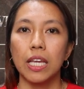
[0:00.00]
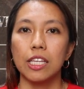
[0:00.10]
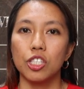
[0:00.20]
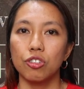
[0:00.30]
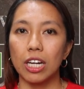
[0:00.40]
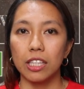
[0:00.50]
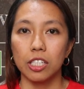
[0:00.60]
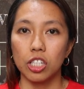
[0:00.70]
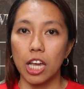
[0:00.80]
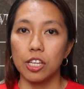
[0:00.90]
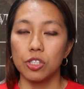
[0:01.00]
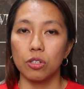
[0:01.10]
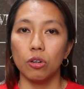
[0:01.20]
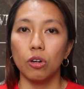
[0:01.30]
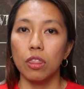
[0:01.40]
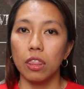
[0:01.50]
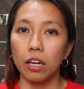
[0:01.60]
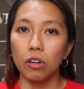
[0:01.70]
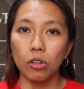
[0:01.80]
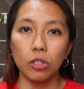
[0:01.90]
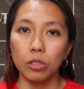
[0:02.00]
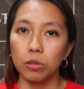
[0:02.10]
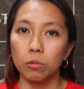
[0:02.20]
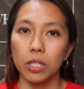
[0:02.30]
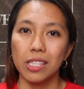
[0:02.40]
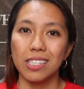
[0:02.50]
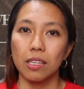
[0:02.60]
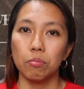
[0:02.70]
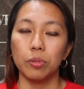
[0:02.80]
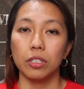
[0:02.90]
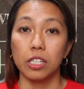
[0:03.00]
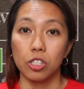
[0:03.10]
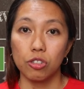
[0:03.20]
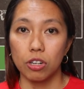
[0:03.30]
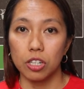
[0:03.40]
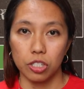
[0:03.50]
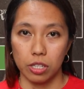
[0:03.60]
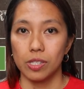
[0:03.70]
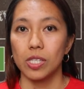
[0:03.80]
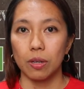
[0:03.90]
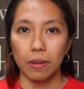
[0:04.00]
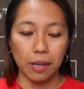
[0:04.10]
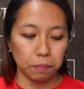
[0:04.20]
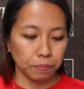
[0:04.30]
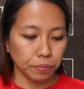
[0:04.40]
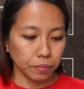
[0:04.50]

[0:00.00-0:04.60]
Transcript: strategize on their own with simple instructions. Okay,